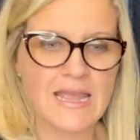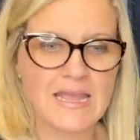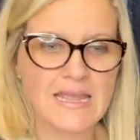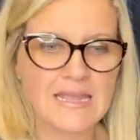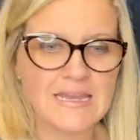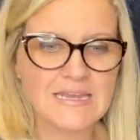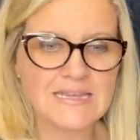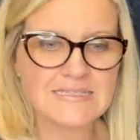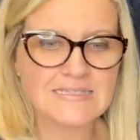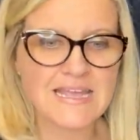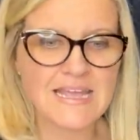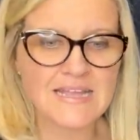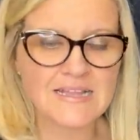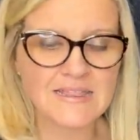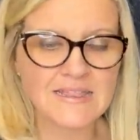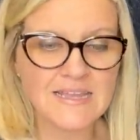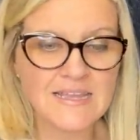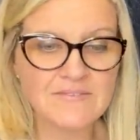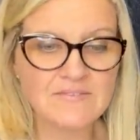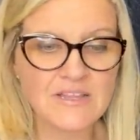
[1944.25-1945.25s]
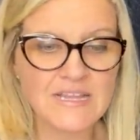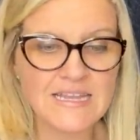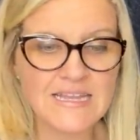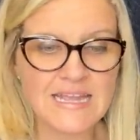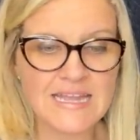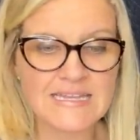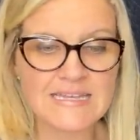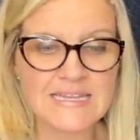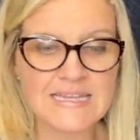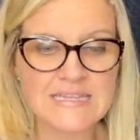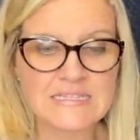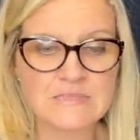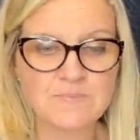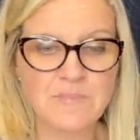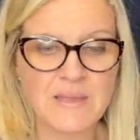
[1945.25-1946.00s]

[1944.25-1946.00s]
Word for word: It is a Cleveland Indians